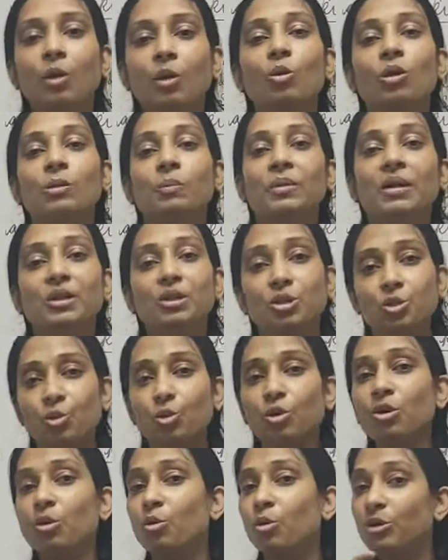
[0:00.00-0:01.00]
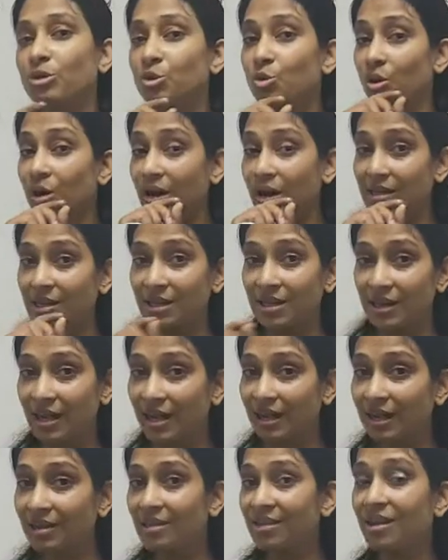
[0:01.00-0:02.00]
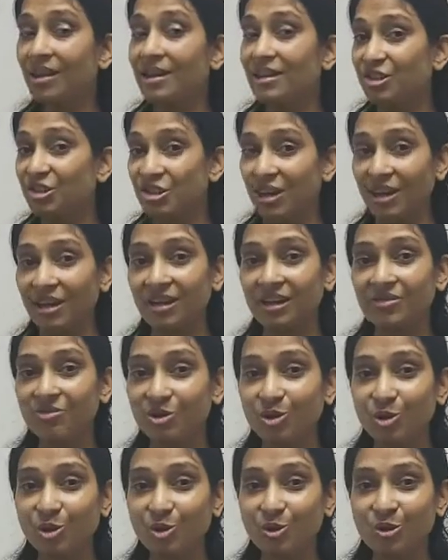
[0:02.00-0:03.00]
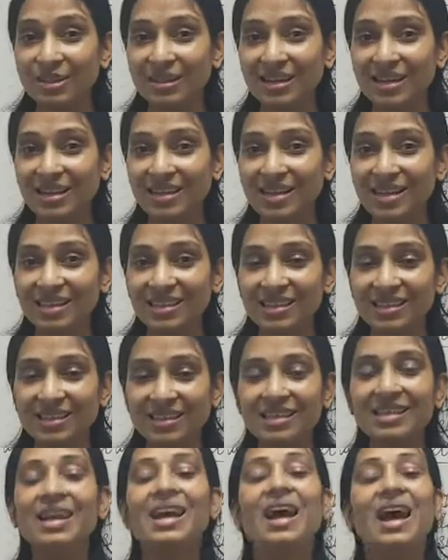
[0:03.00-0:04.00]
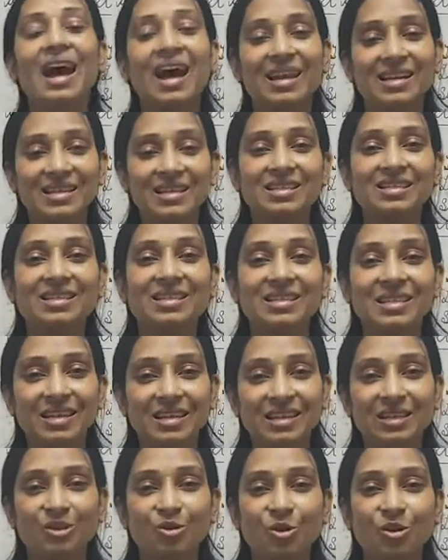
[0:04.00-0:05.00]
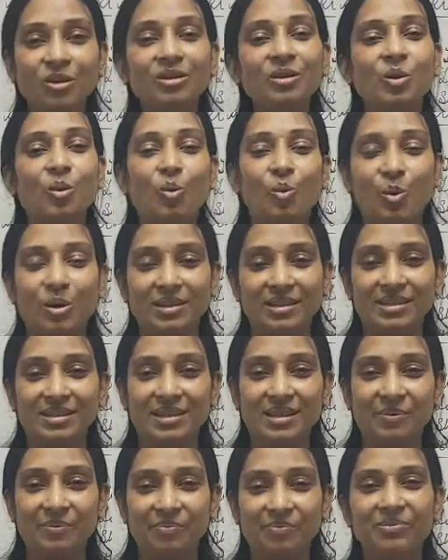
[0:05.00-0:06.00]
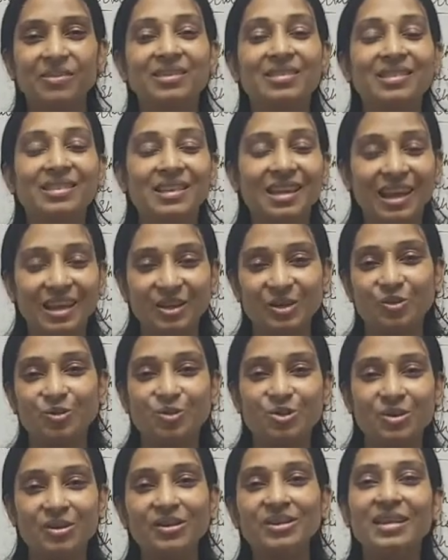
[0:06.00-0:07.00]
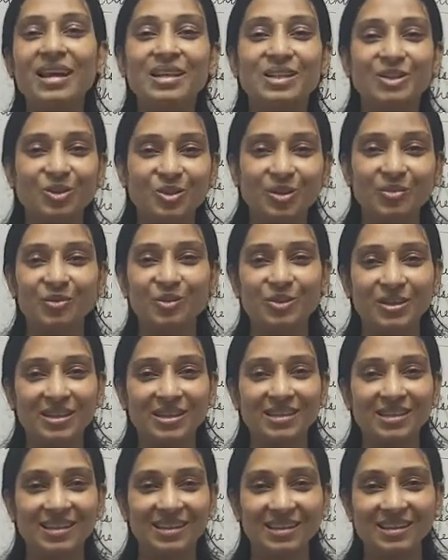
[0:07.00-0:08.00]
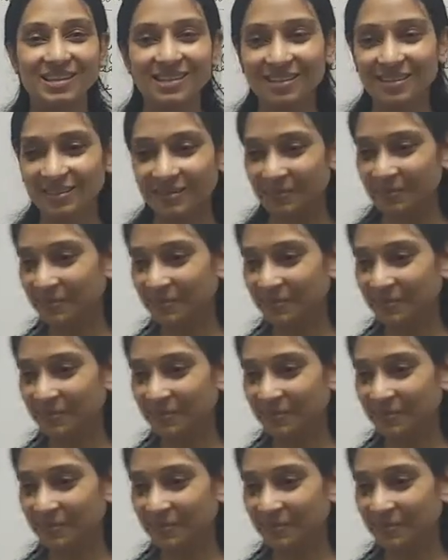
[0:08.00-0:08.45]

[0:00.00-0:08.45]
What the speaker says: will be told. You're going to underline the adjectives in those sentences and send it on WhatsApp. Thank you, children. That's all for today's class.